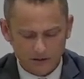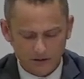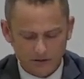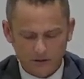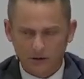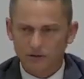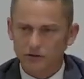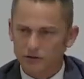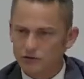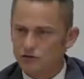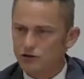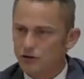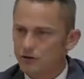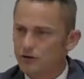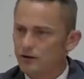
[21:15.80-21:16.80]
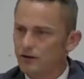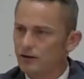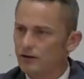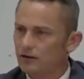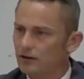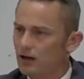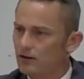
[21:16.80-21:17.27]
Well, you show
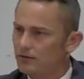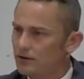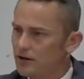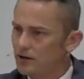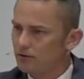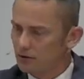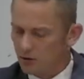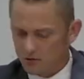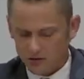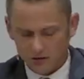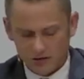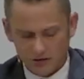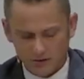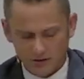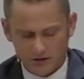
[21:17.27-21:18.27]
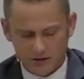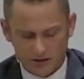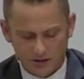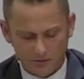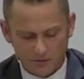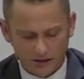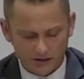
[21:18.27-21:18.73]
your love and devotion to each
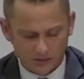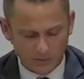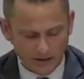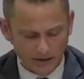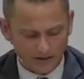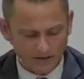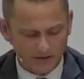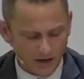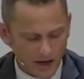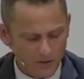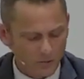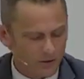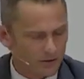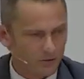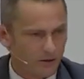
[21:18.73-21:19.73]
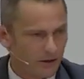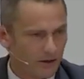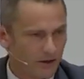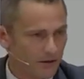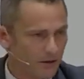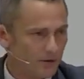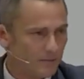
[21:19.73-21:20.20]
other by spending time with one
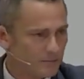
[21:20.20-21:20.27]
another.